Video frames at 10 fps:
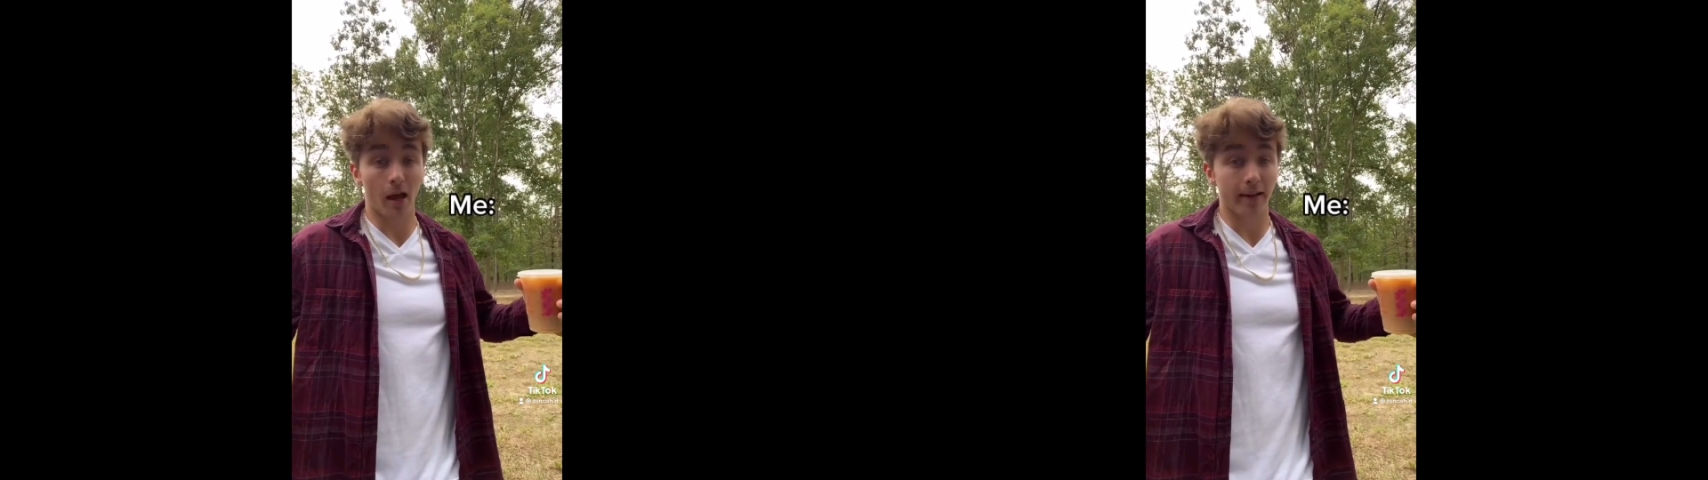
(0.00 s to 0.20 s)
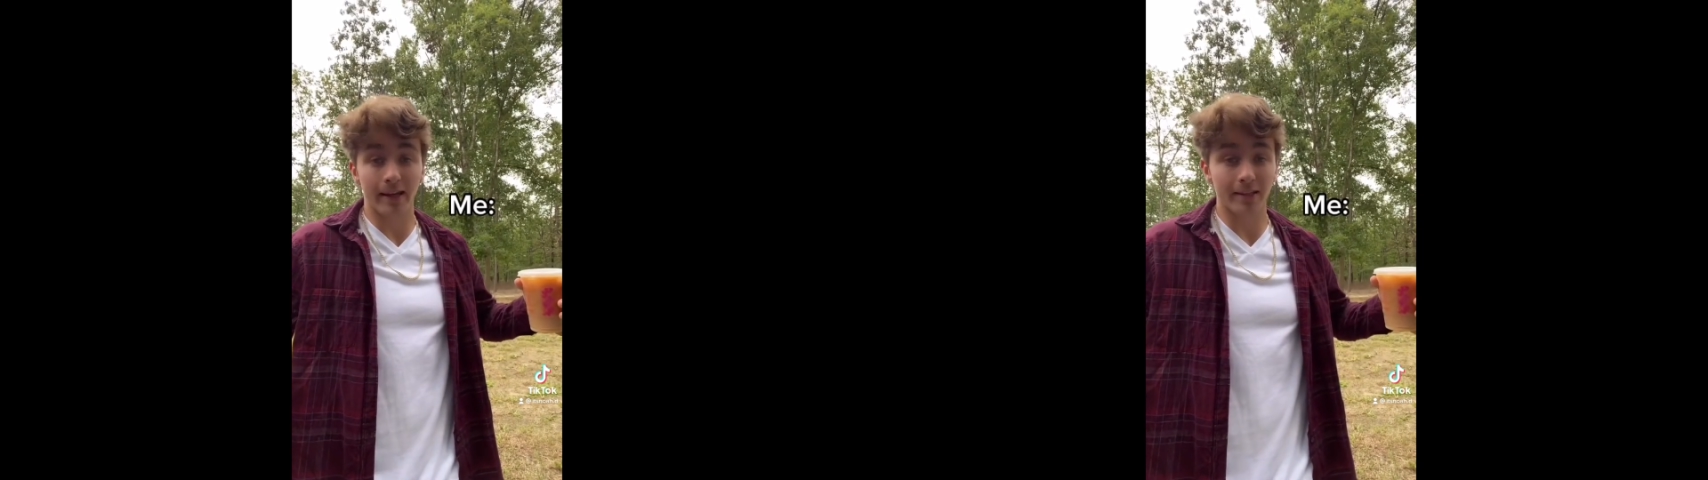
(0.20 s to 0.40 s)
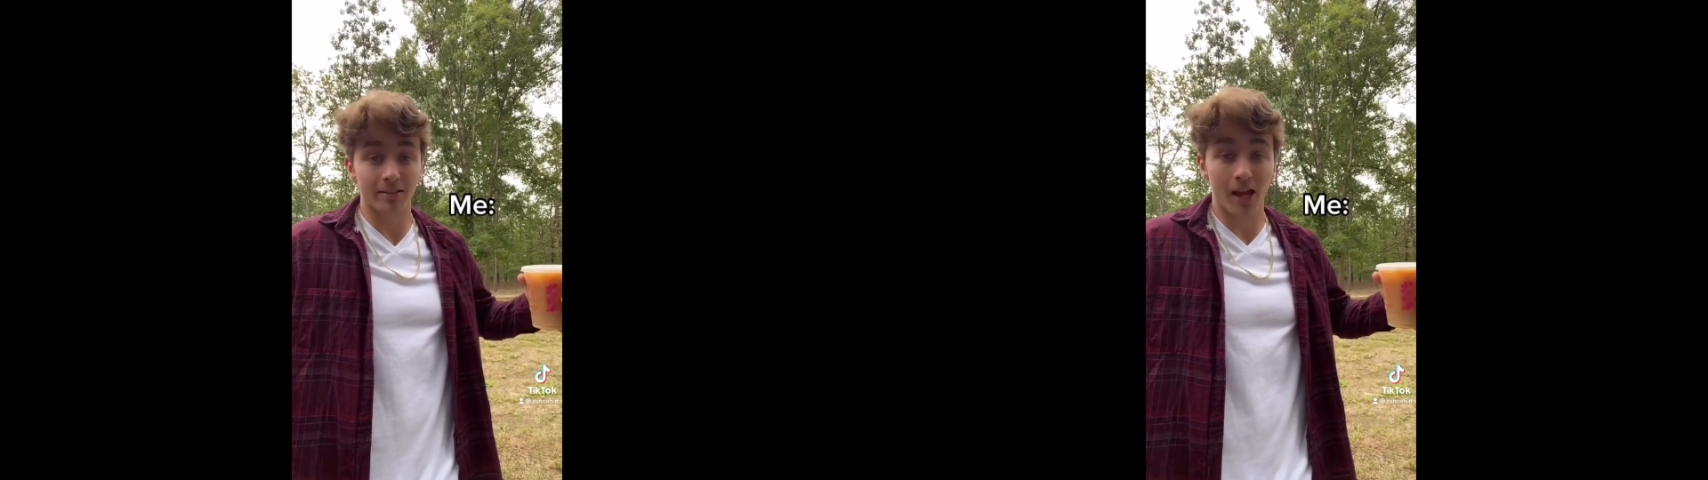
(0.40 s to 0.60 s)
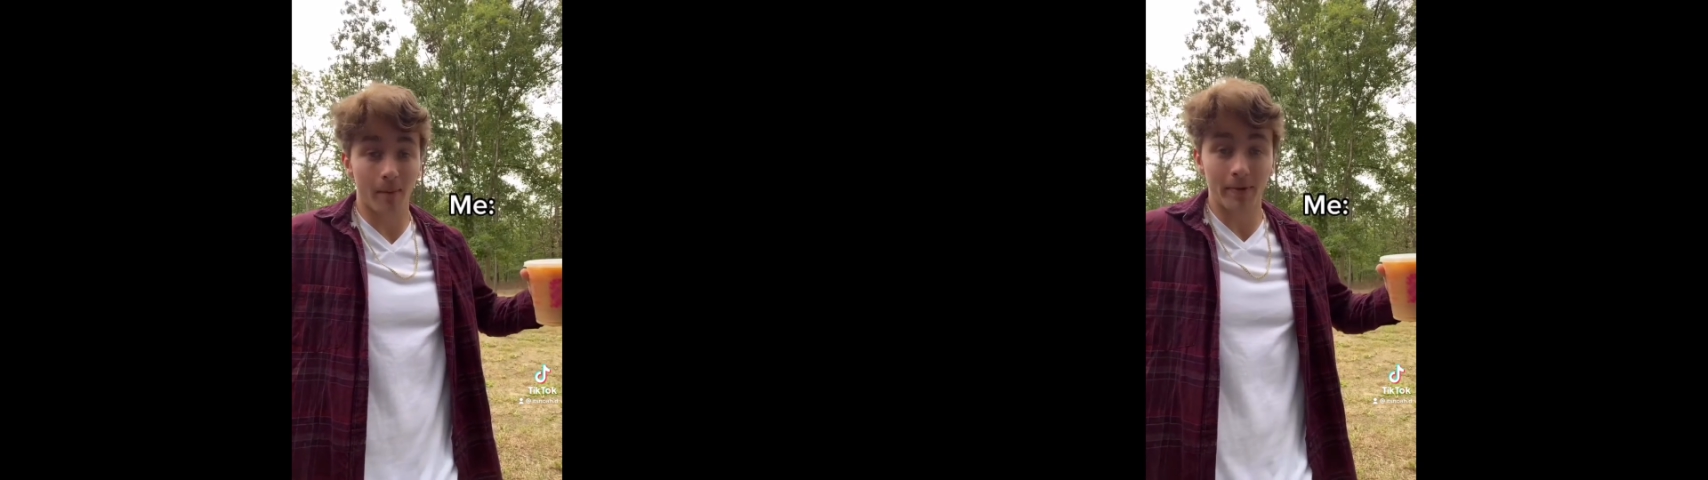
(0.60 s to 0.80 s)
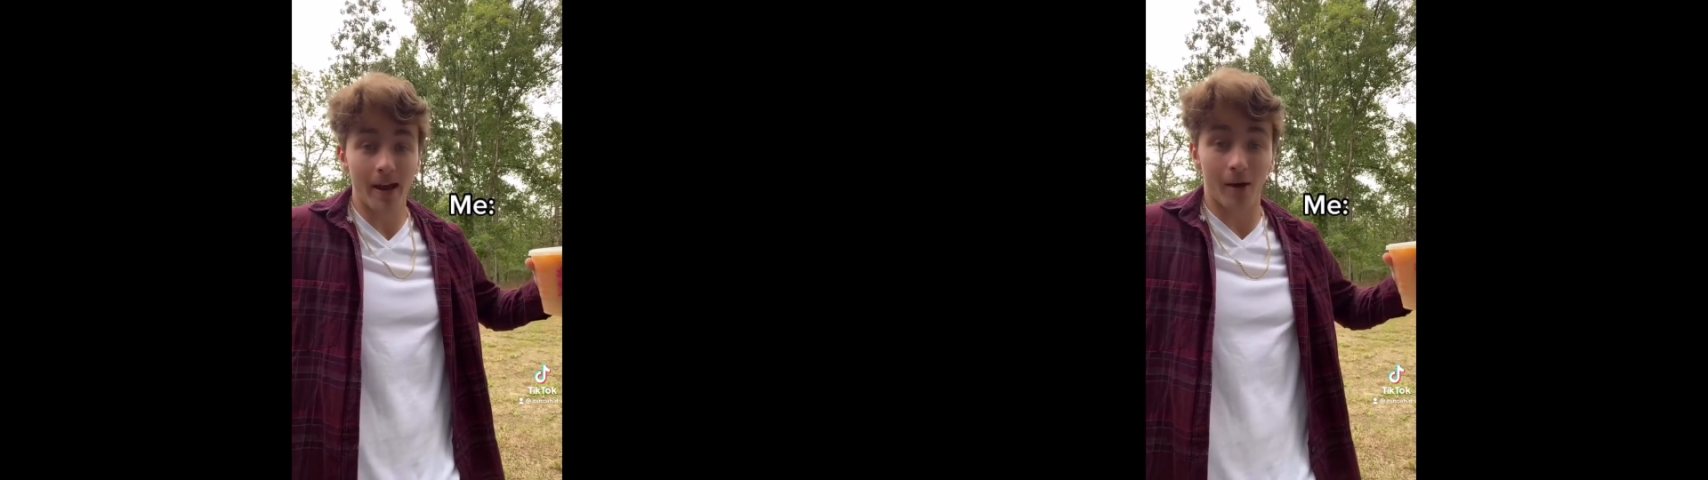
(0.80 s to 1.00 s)
I can't
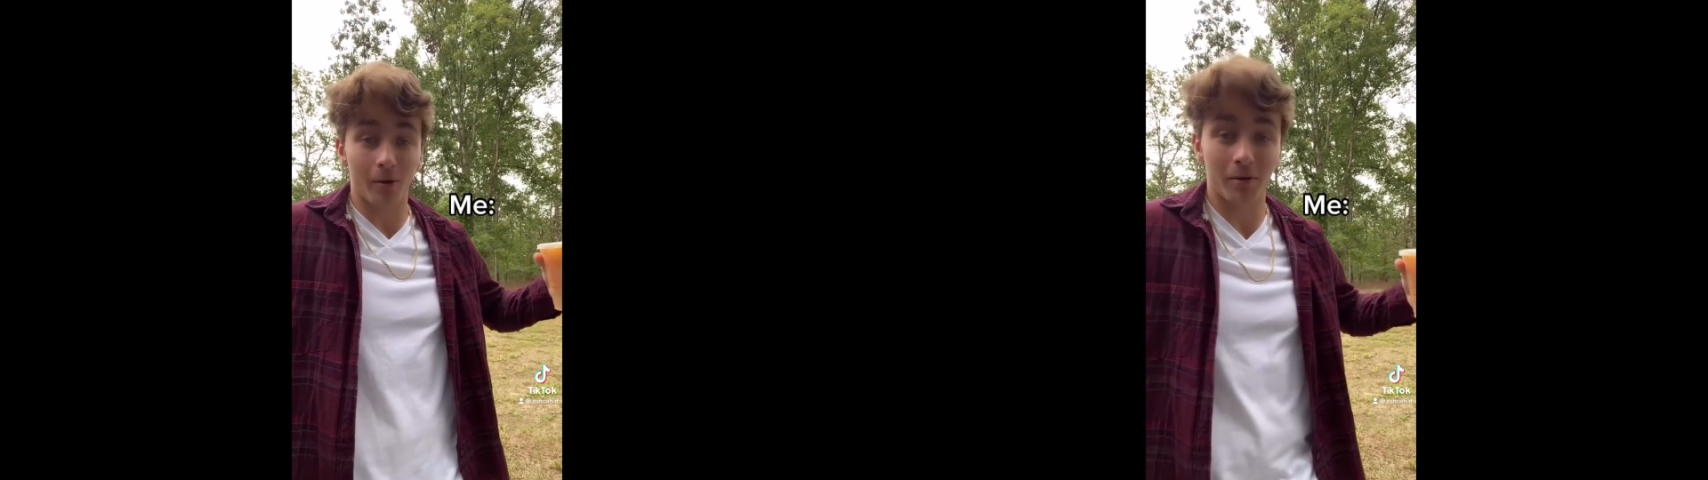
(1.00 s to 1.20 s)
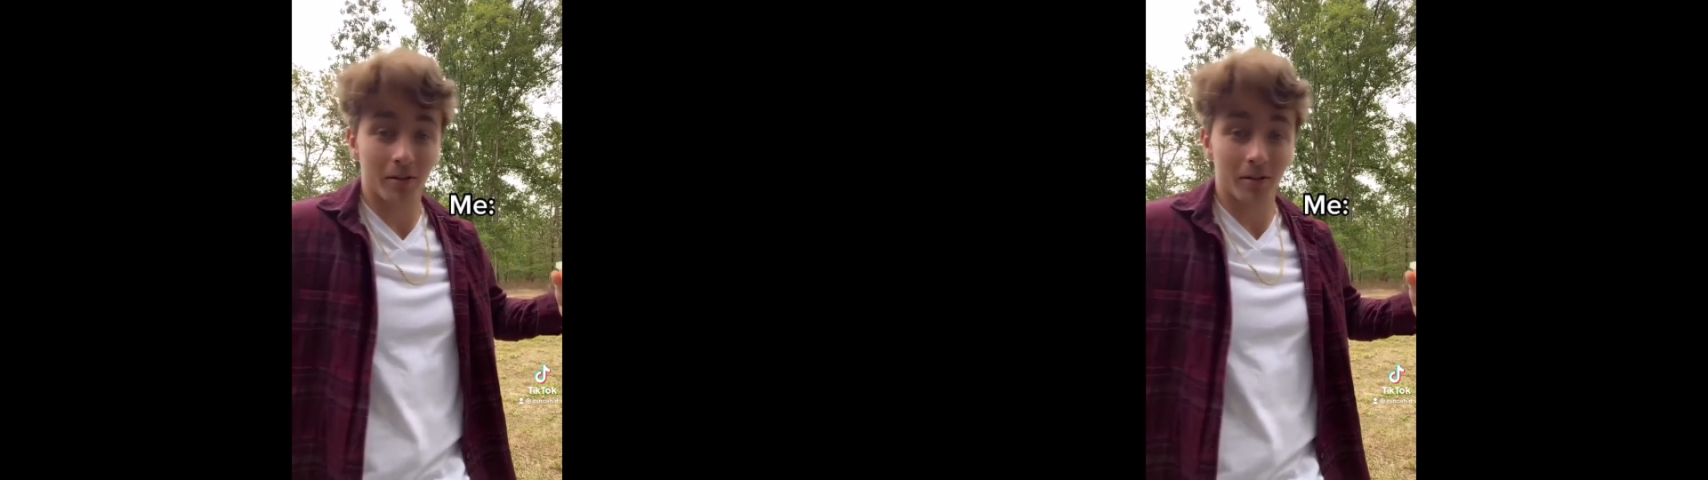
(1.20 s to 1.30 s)
stop now.